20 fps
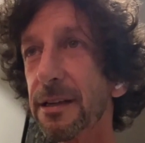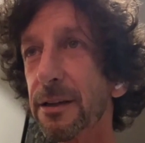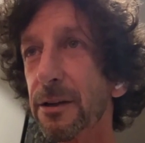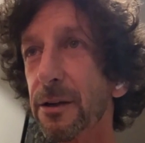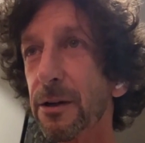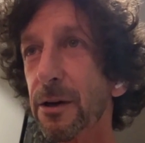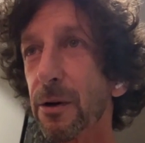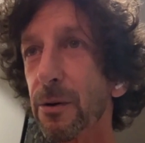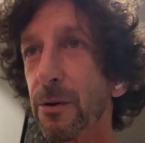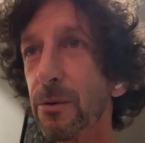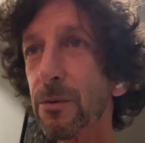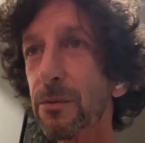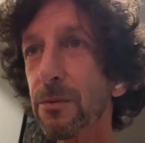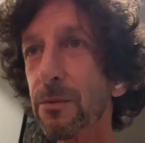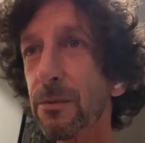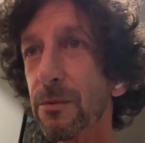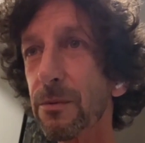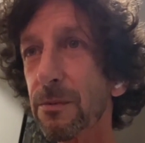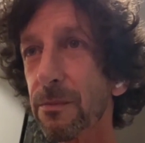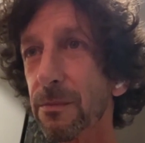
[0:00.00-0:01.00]

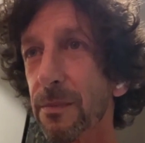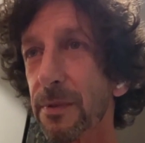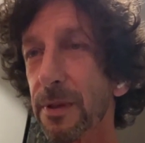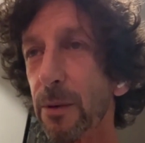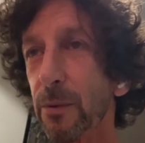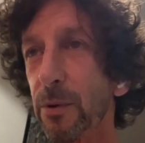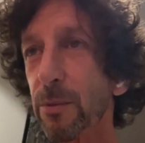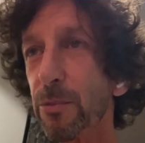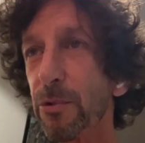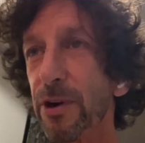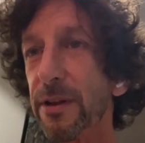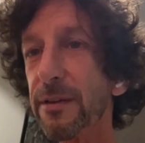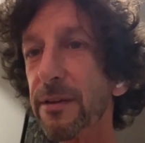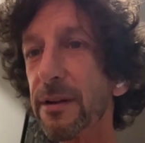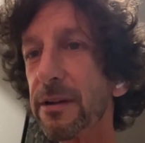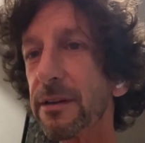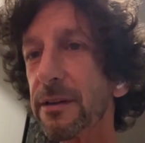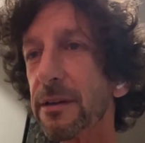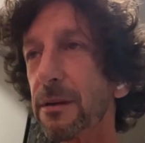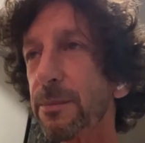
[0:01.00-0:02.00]
they will breathe
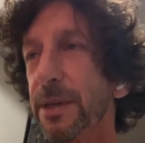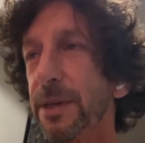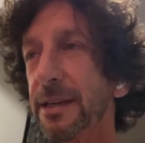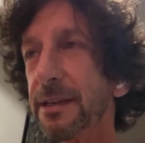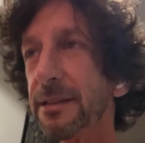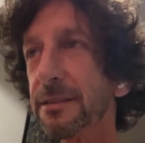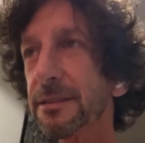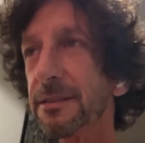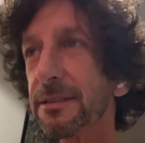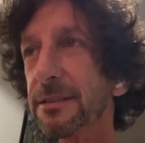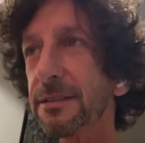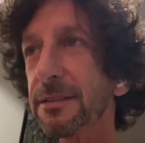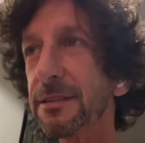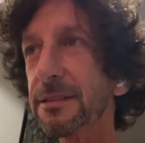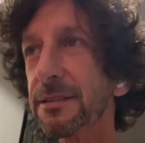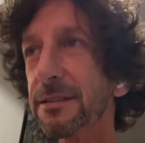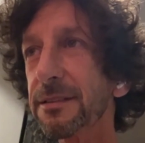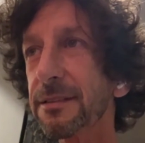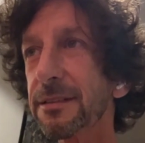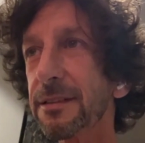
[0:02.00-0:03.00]
a little bit,
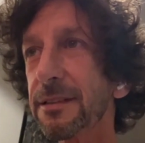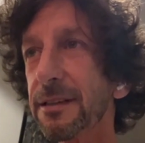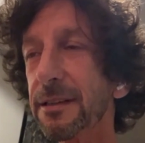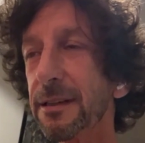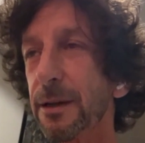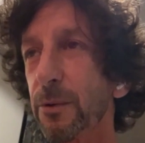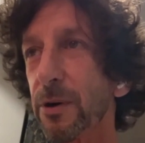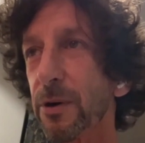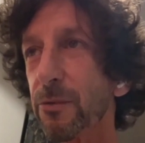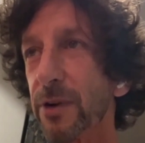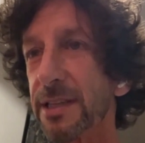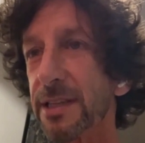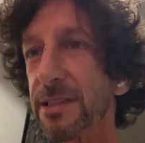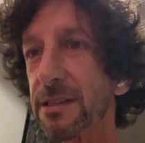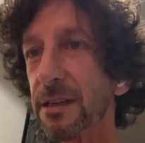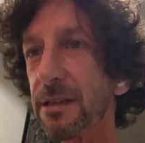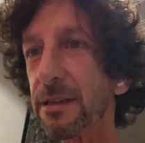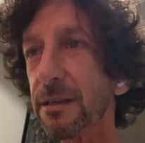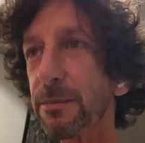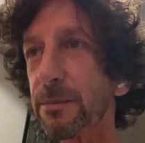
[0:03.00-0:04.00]
they will
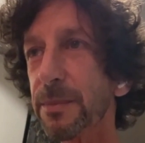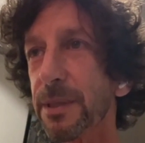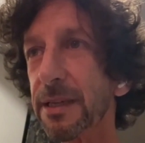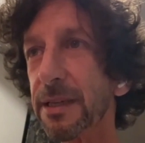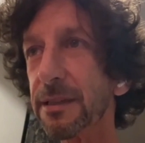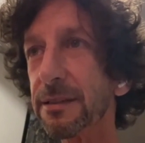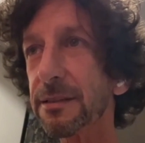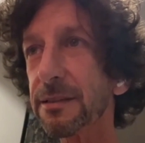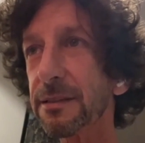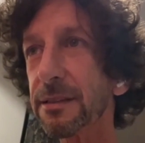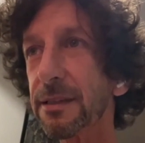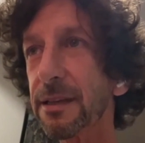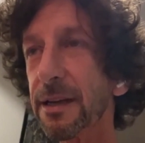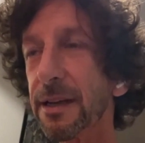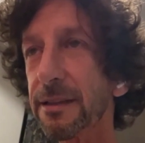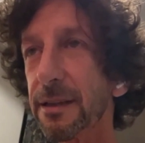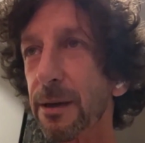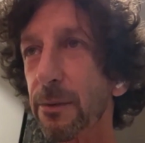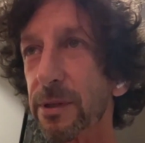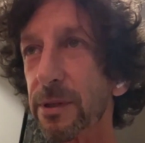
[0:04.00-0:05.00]
rest a little bit,
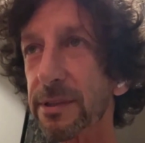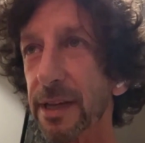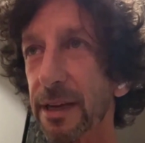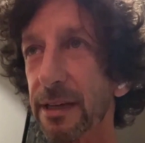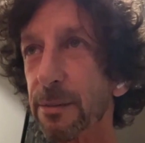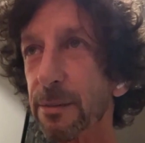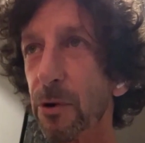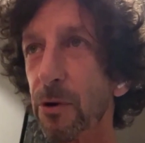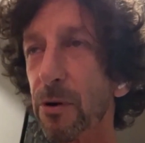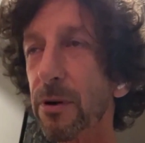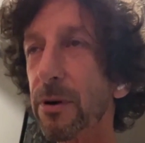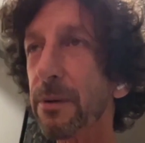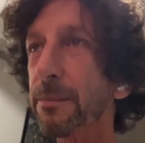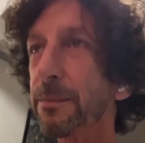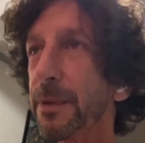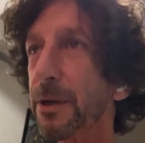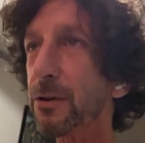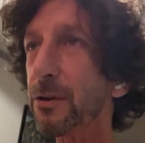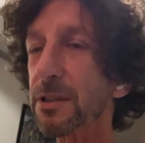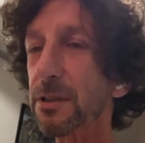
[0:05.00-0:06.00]
and they will take
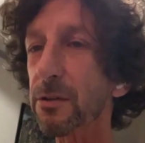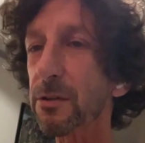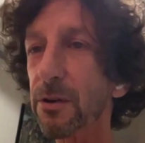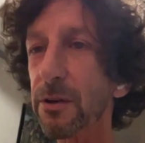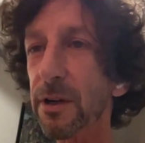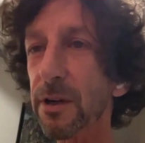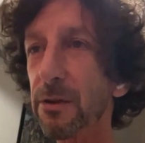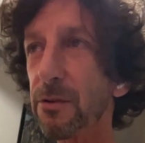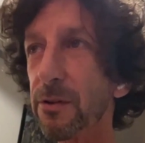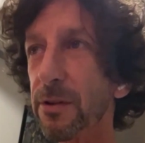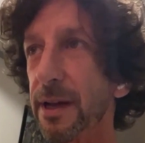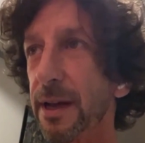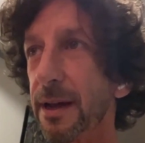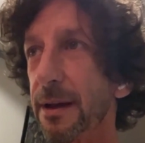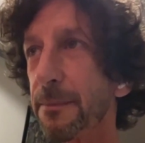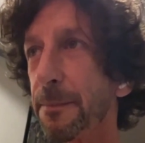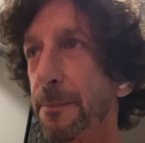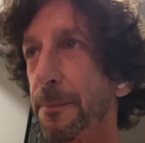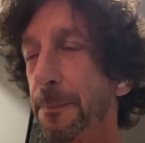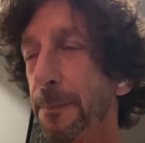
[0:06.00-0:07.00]
more. Because according to
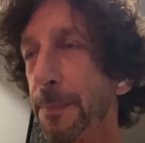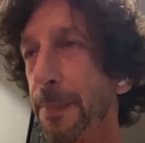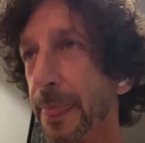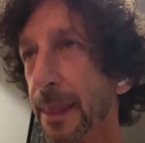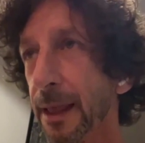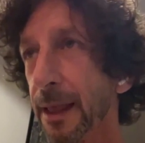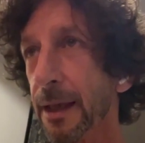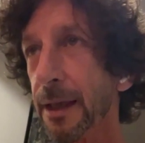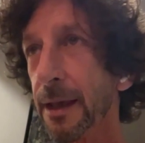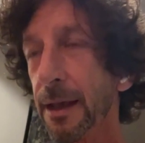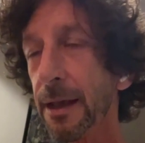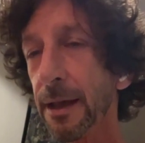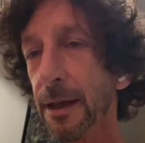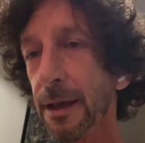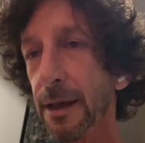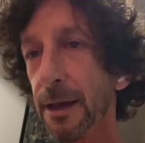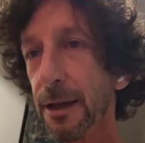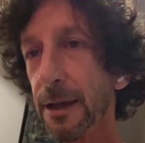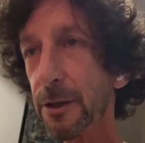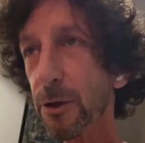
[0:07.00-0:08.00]
them,
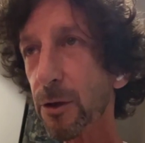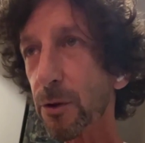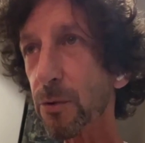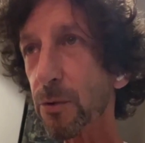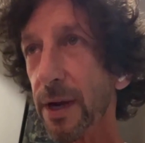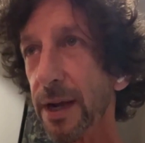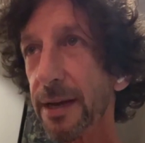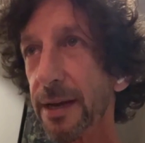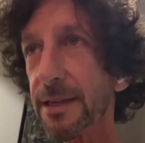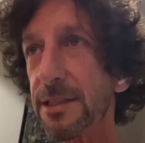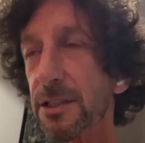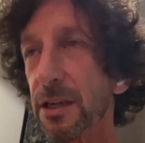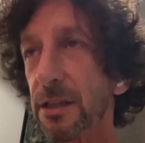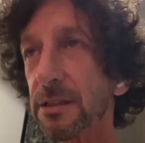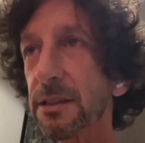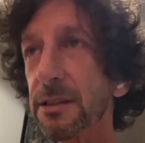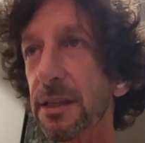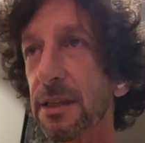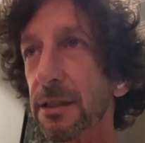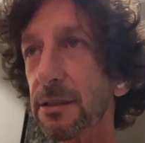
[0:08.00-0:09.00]
Ukraine is
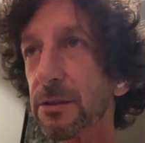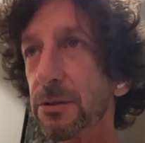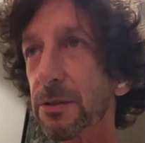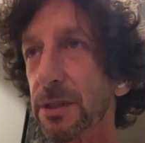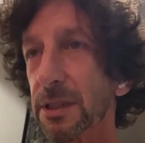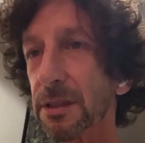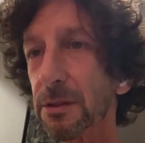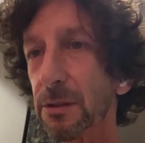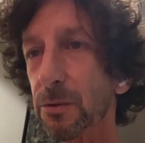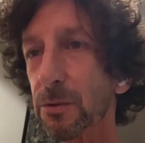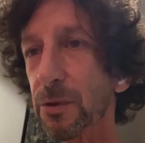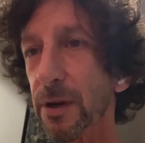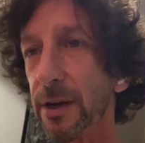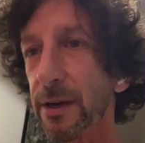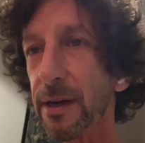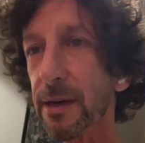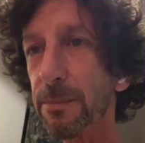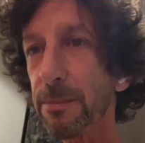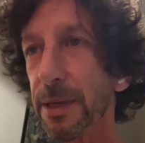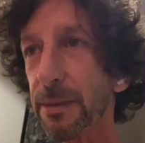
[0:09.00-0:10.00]
not a country.
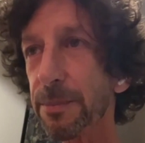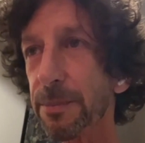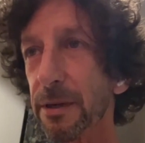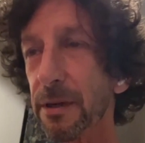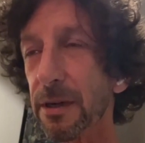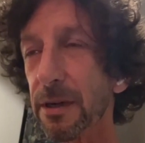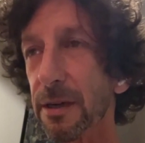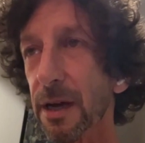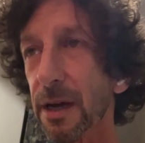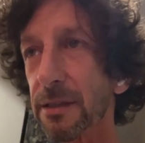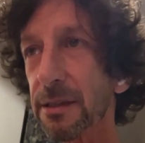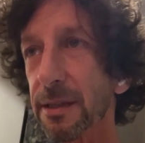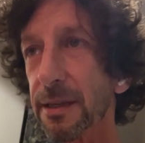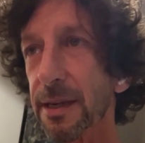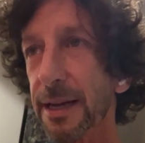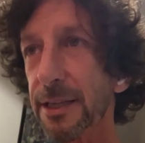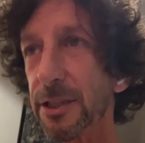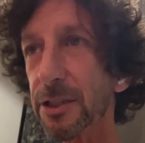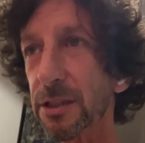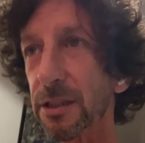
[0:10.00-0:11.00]
Ukrainian people are not a
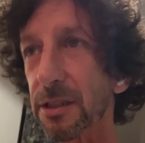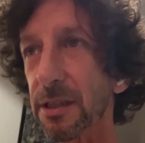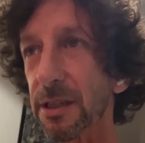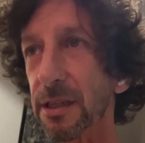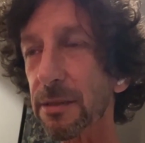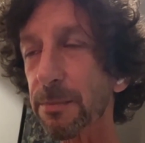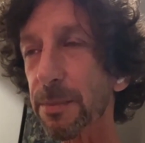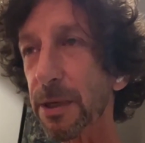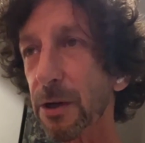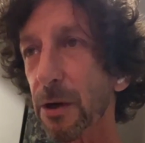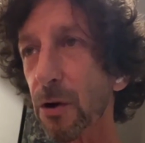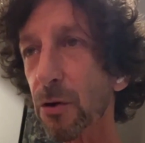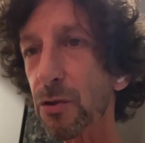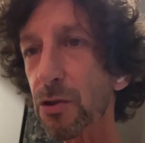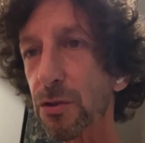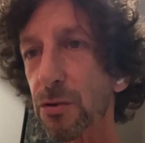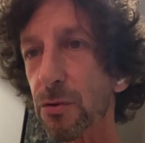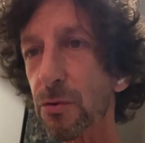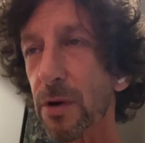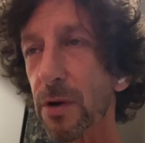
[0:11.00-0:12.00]
nation. It
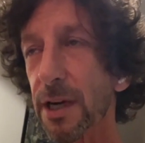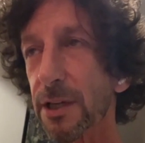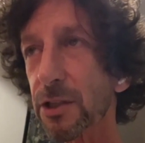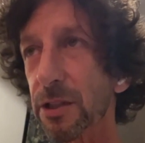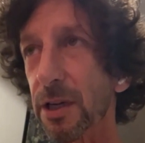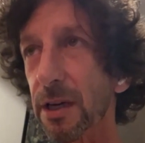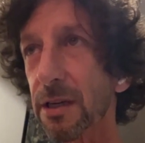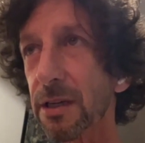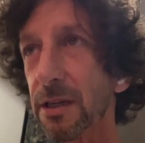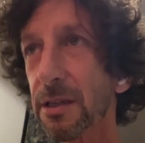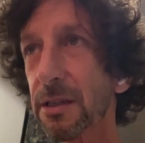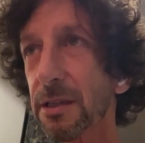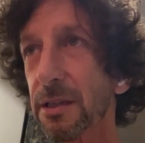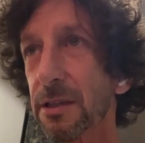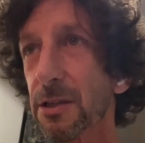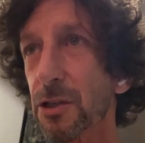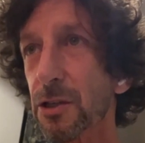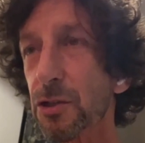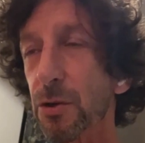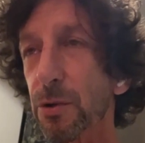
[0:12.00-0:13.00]
belongs to Russia.
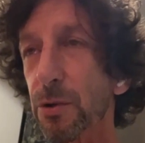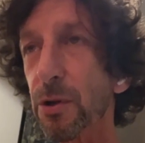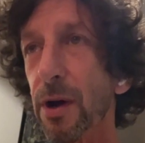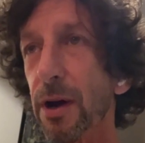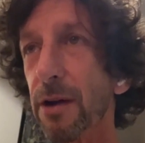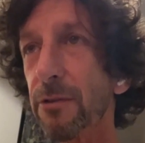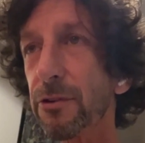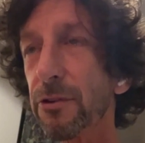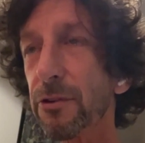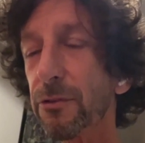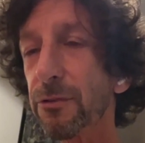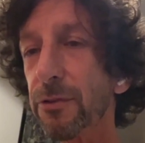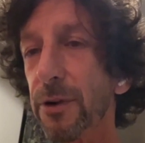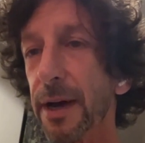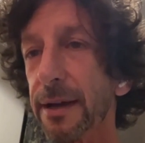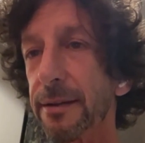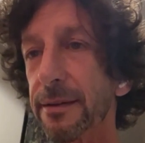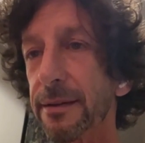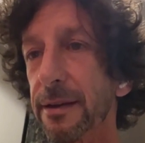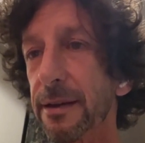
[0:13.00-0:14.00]
So you have to
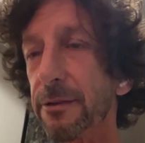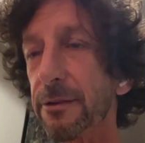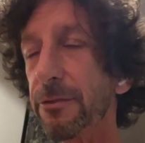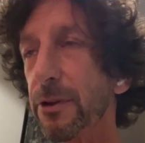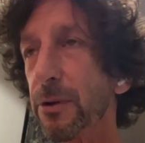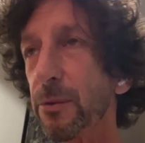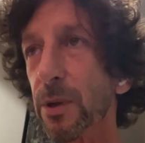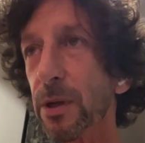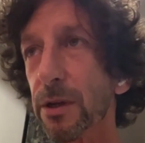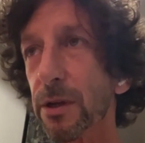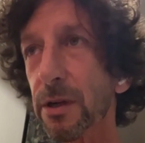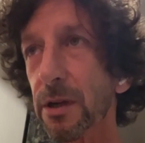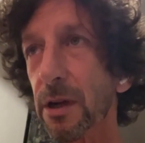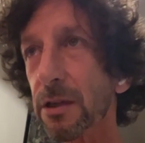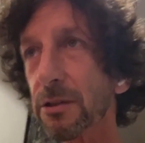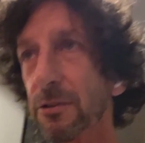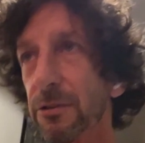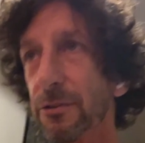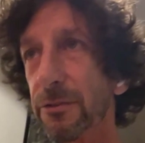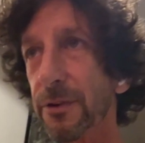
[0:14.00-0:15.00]
fight. And if you will
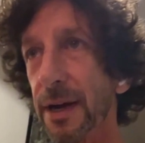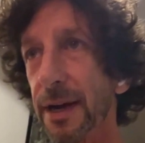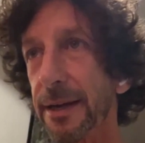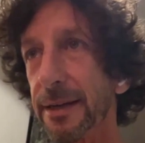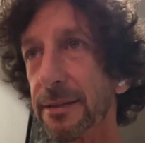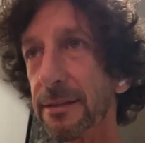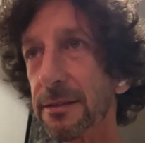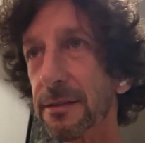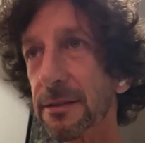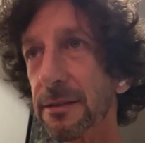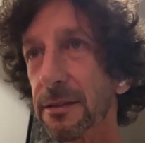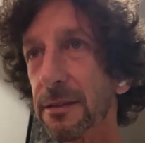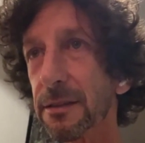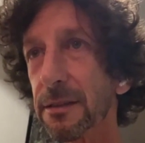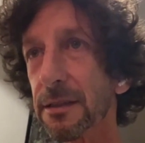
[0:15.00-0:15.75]
not fight,